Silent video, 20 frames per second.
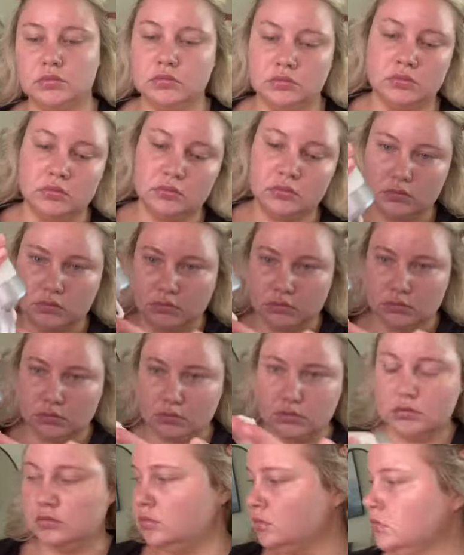and
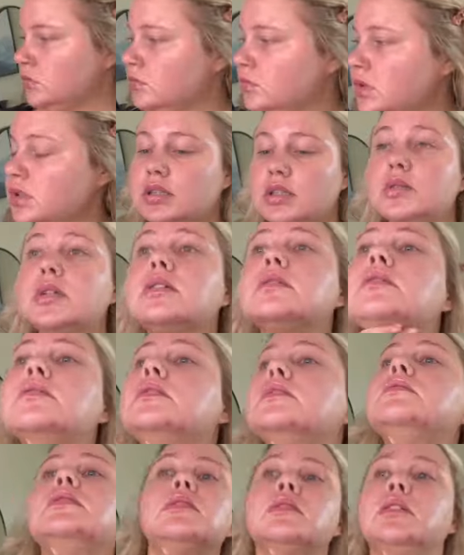getting started
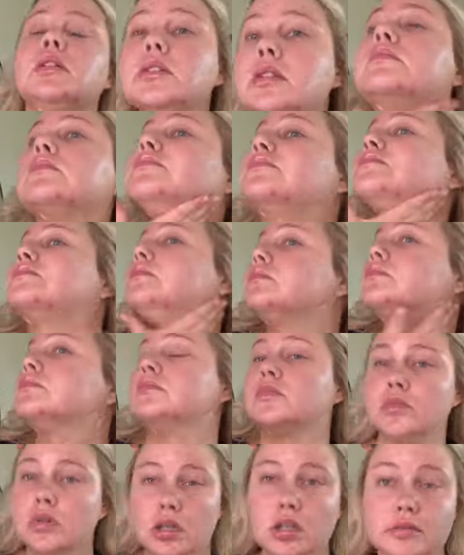on the rest of my
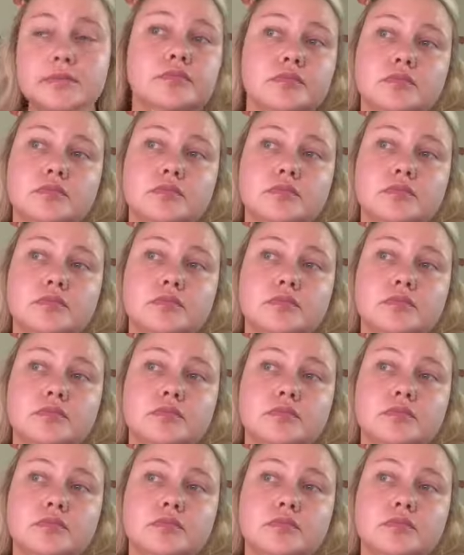makeup.